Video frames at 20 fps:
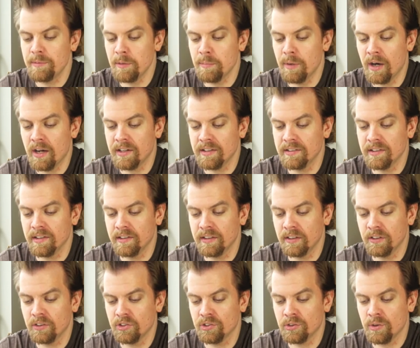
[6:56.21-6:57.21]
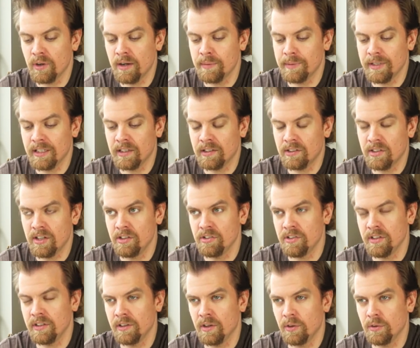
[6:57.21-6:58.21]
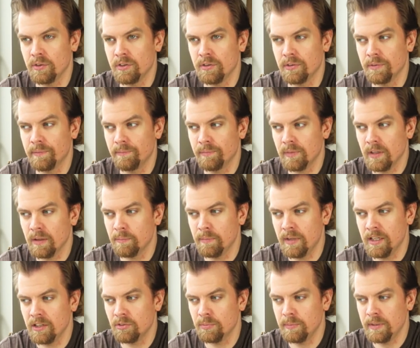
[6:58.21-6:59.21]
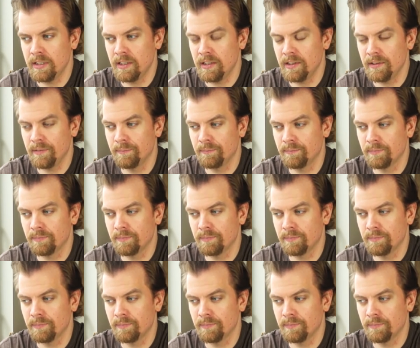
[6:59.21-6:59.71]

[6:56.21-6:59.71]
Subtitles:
body that they're describing in the tasting notes makes me